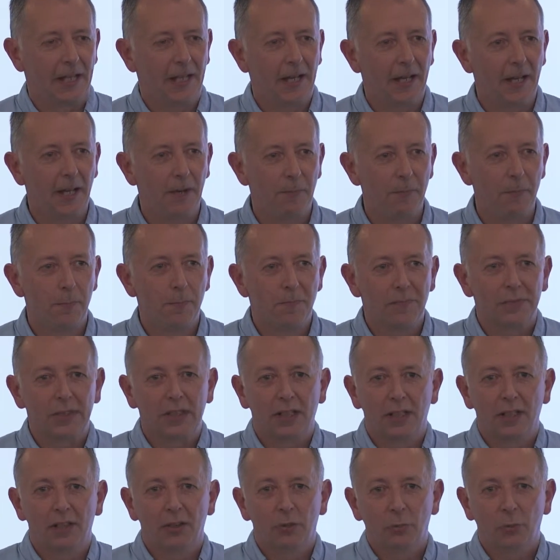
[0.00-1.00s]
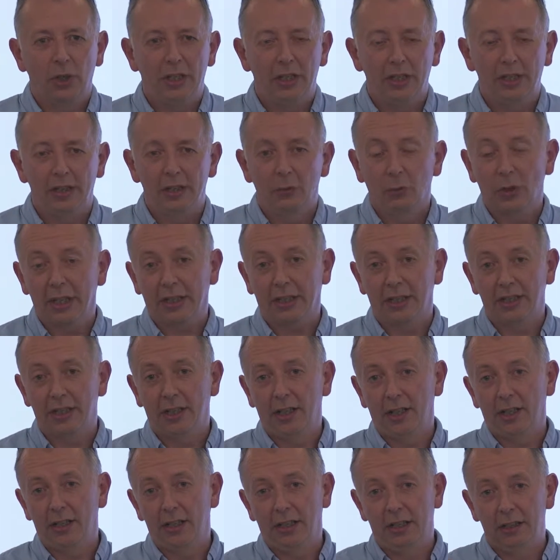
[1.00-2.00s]
We're going
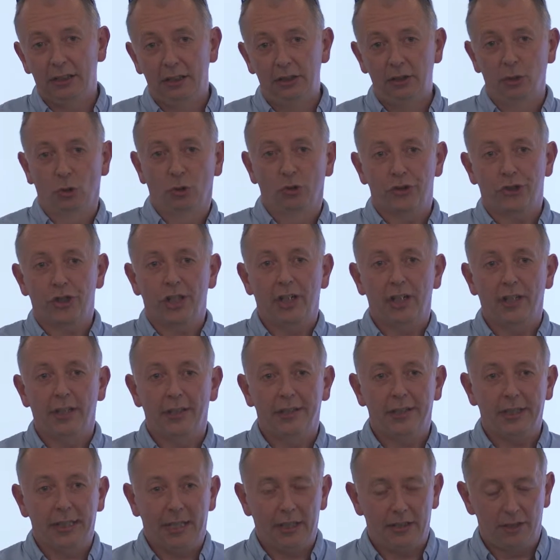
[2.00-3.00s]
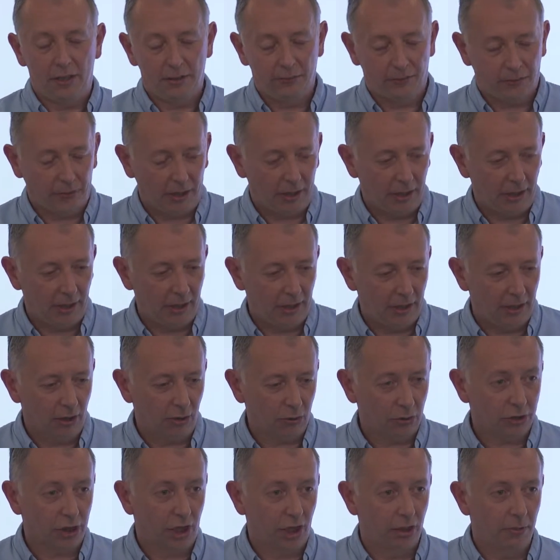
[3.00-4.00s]
to launch it at the end of
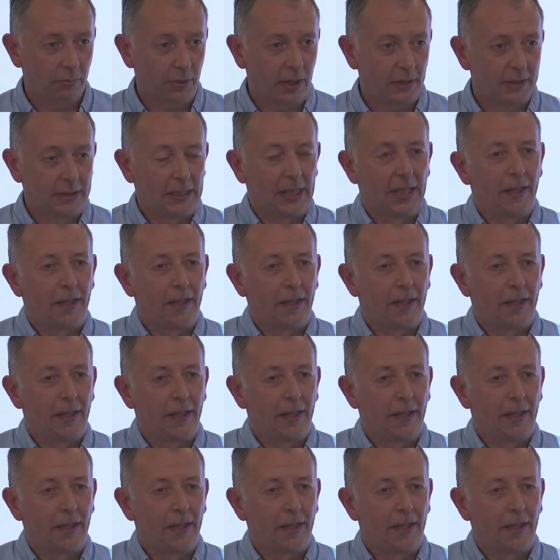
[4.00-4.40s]
October.